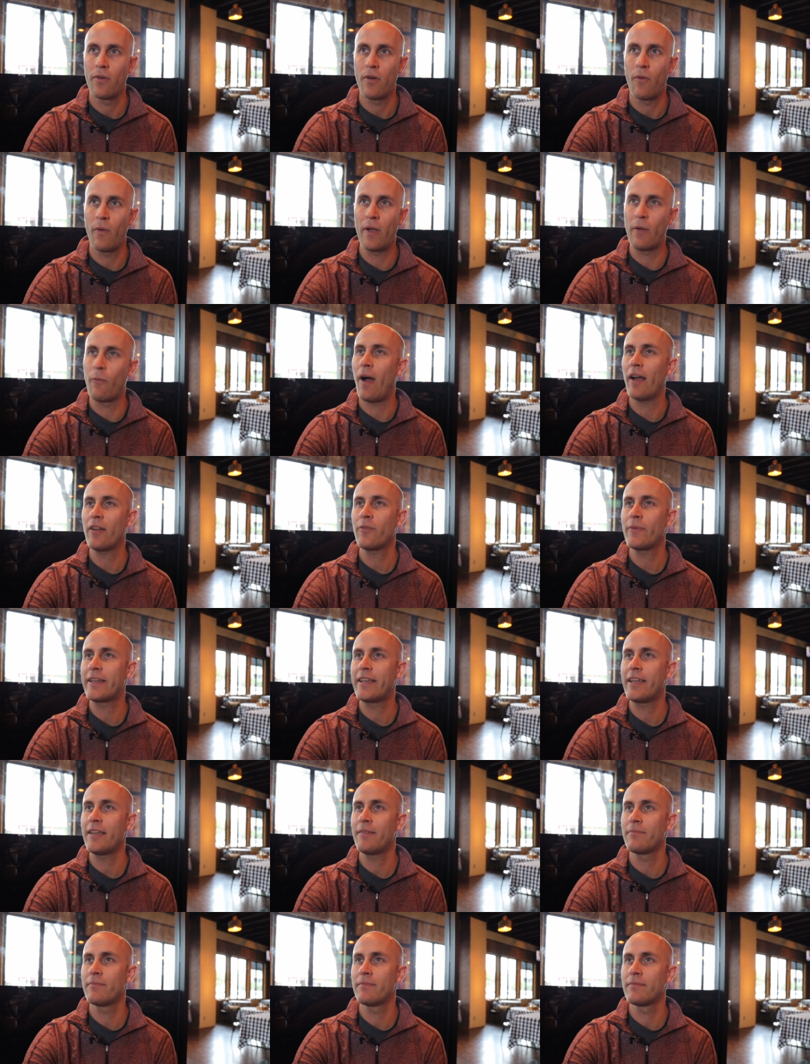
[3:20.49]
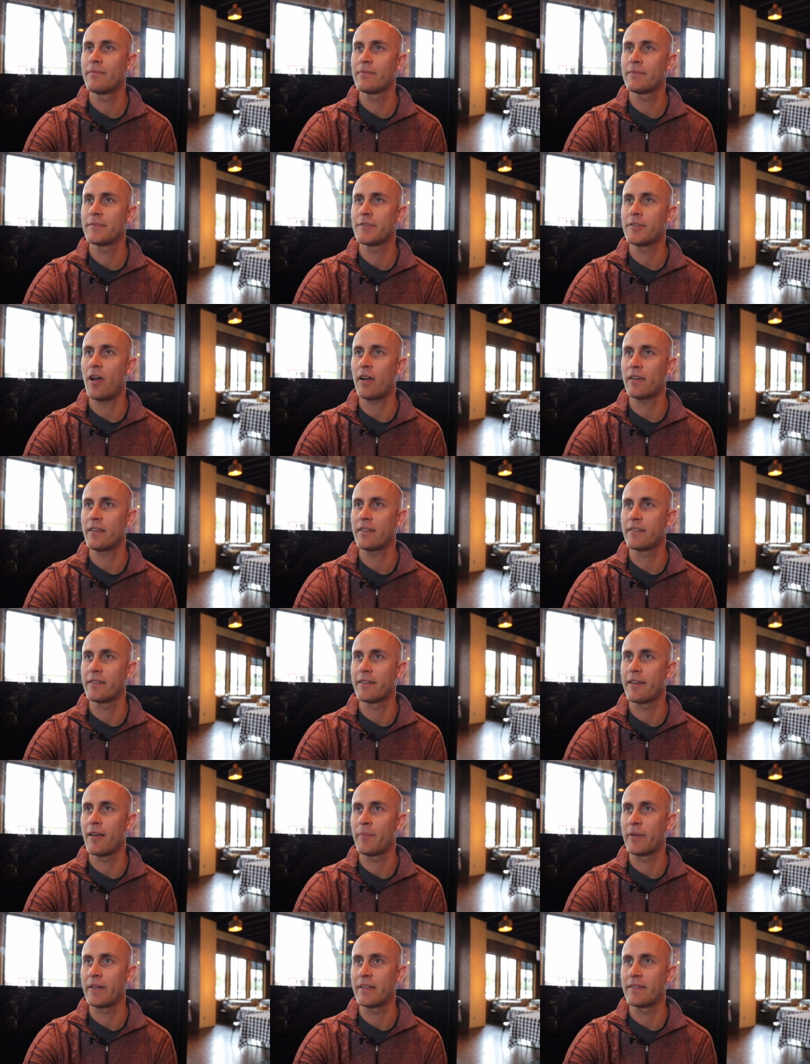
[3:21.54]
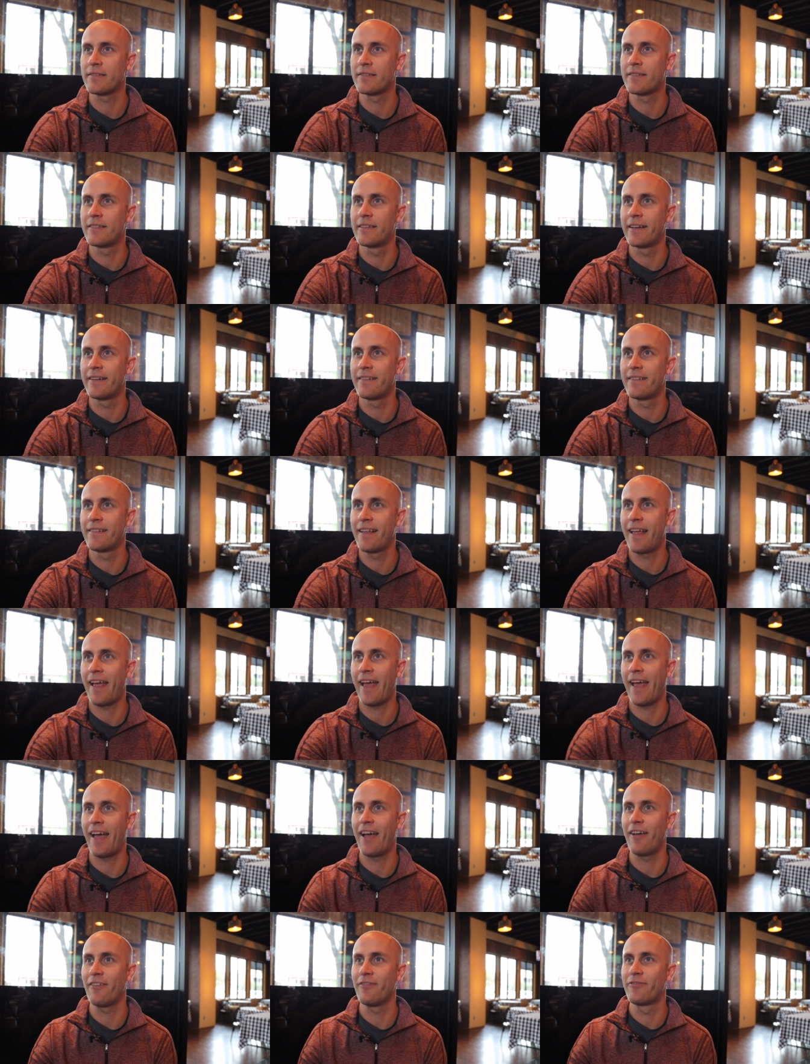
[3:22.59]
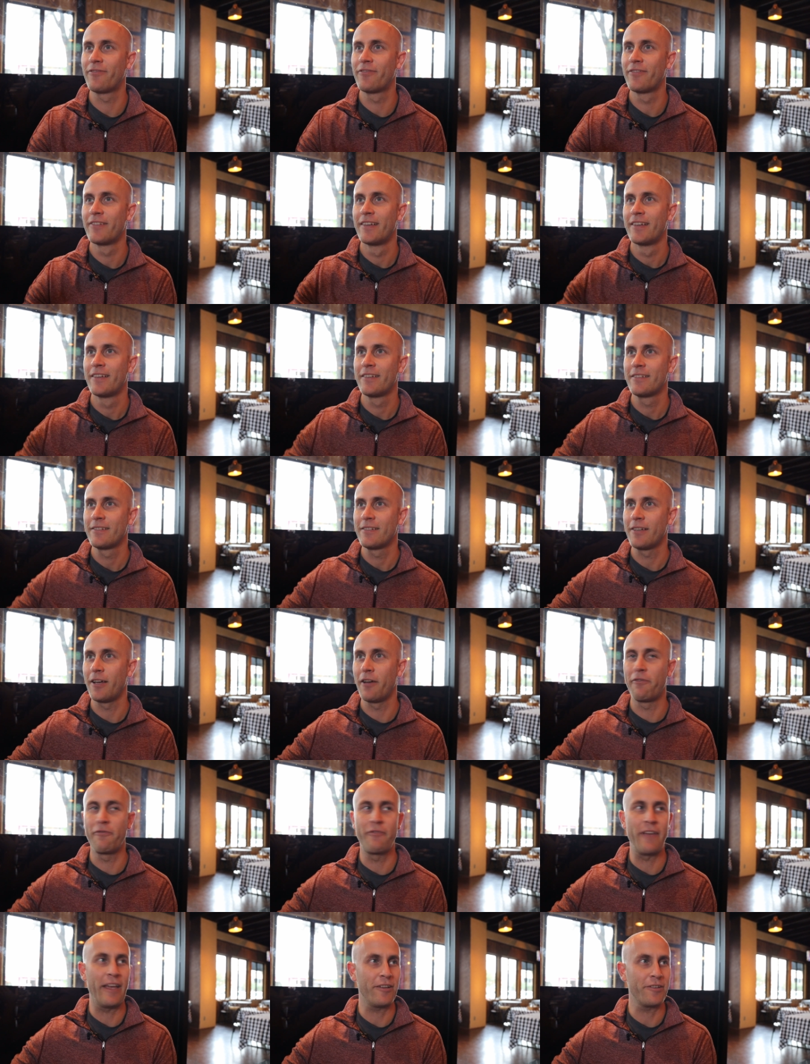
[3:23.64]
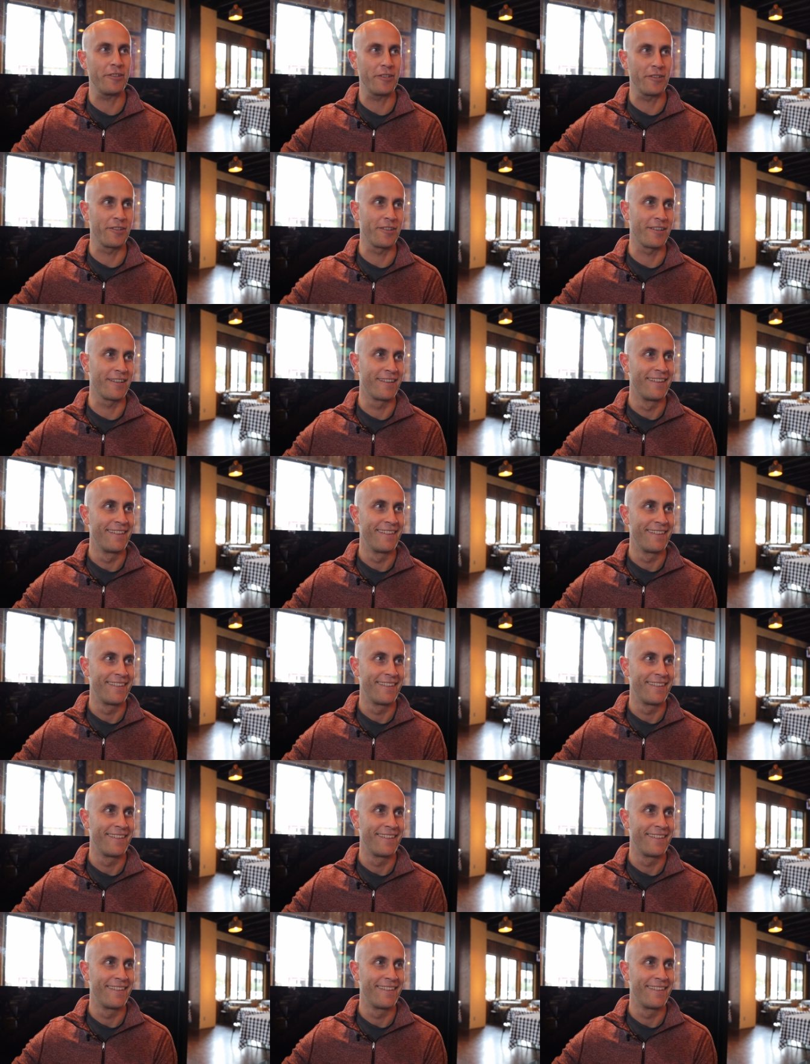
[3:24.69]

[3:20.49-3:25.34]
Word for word: Wait, why do we keep talking to companies that have a failure?